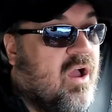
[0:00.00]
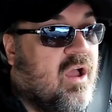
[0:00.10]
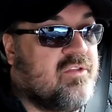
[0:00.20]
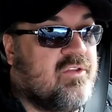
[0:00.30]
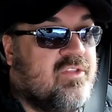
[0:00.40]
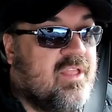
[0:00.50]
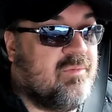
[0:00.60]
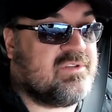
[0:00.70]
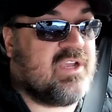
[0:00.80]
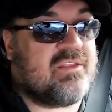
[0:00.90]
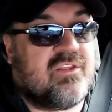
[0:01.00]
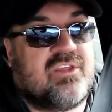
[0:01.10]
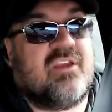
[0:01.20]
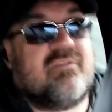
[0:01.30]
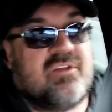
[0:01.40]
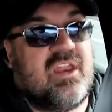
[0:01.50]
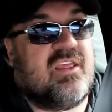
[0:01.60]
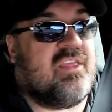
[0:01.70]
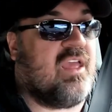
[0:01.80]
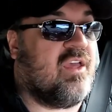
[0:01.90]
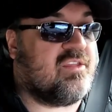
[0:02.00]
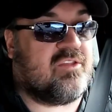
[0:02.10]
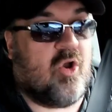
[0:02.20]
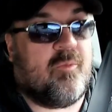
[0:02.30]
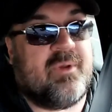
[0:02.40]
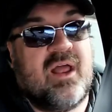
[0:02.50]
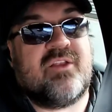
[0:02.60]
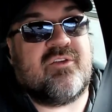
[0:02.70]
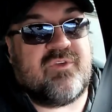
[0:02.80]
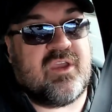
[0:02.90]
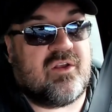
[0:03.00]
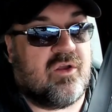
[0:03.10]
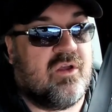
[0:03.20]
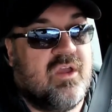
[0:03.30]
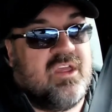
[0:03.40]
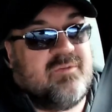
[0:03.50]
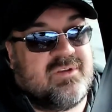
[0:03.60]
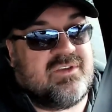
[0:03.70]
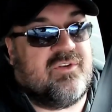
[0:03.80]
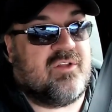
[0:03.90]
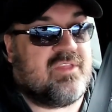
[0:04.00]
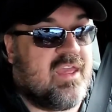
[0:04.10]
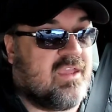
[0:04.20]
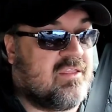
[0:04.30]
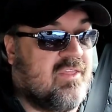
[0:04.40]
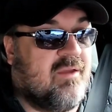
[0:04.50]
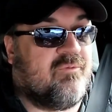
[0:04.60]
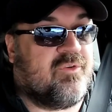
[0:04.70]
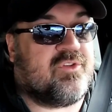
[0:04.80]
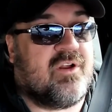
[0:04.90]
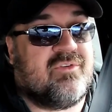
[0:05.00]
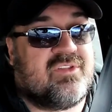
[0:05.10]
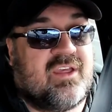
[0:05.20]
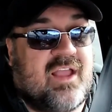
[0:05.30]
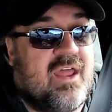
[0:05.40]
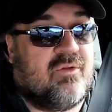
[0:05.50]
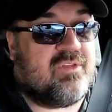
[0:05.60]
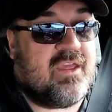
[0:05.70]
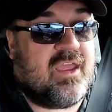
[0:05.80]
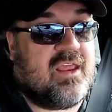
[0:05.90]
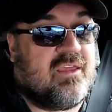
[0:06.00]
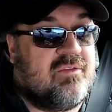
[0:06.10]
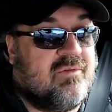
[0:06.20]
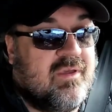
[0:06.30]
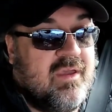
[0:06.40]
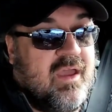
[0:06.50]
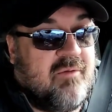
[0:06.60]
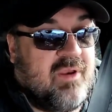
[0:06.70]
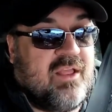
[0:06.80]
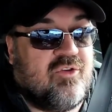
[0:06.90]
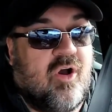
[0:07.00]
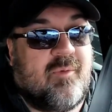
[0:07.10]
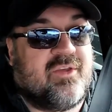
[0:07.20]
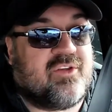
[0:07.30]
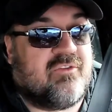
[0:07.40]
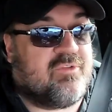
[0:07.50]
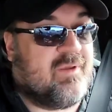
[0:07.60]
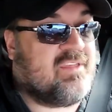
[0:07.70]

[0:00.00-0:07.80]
Also, the double check to see if there's anything else that's open on your vehicle, especially if you don't take it to them for service. Like I don't take any, I mean, I do all my service